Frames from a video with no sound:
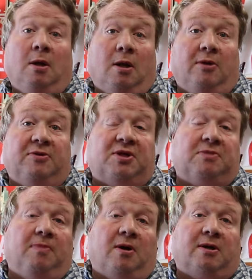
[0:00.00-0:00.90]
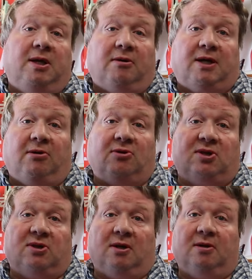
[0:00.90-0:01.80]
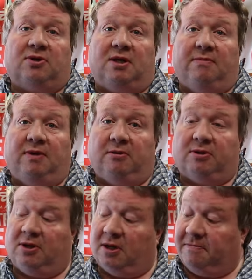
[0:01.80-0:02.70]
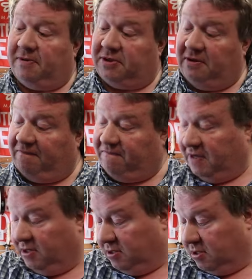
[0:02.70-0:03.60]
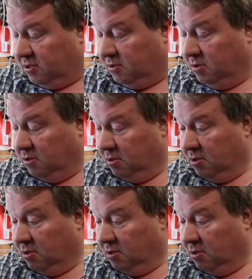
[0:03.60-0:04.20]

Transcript: Hello, this is Mark here at Garrett's Guitars, and I'm here to talk about the Fender